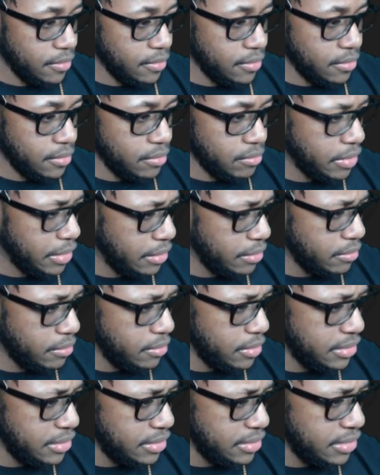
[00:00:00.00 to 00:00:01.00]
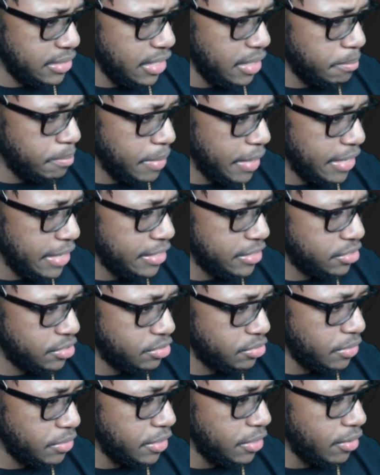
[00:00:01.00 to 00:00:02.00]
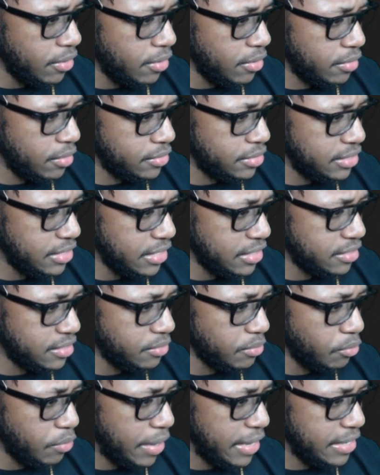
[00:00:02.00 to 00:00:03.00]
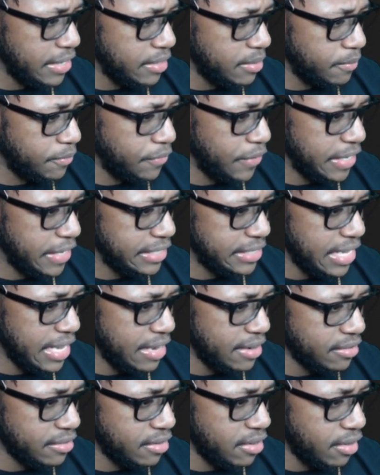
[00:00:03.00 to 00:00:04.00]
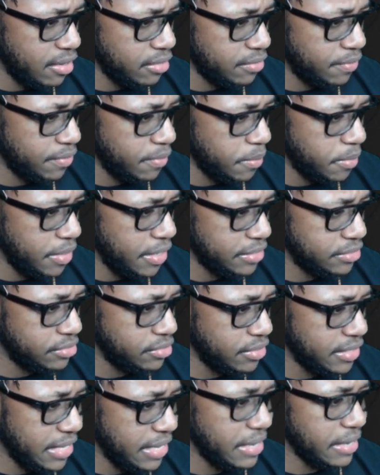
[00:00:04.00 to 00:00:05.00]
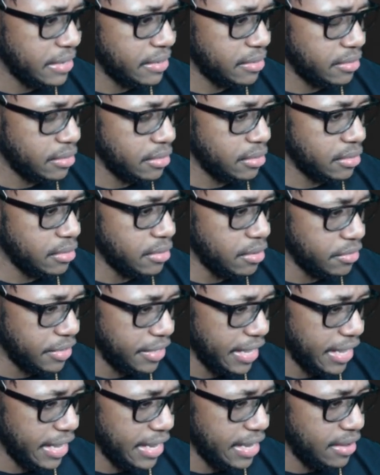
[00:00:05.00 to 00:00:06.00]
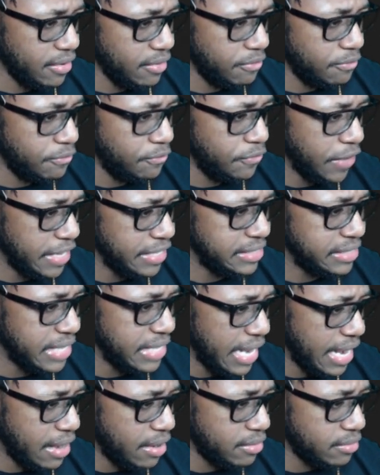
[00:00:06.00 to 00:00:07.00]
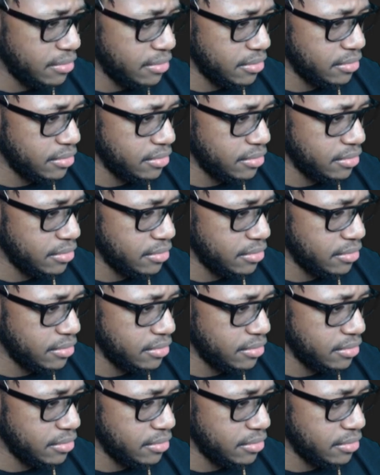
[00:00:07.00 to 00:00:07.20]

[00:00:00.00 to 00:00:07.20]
Wait, what does it say? Banish 3 or 6 random face down cards from your extra deck. Okay, face down.